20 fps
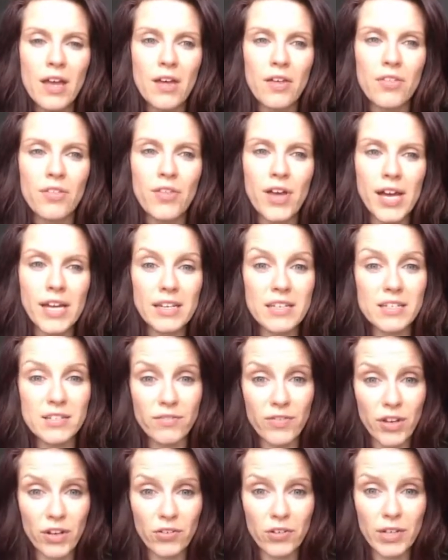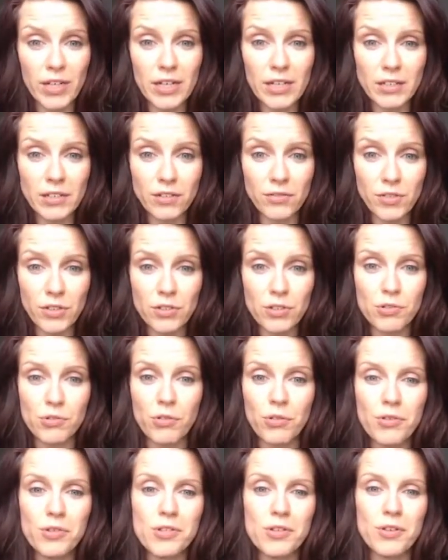that is very
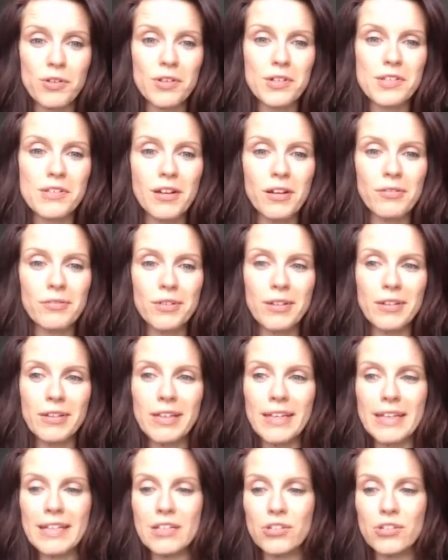individual so there's not really a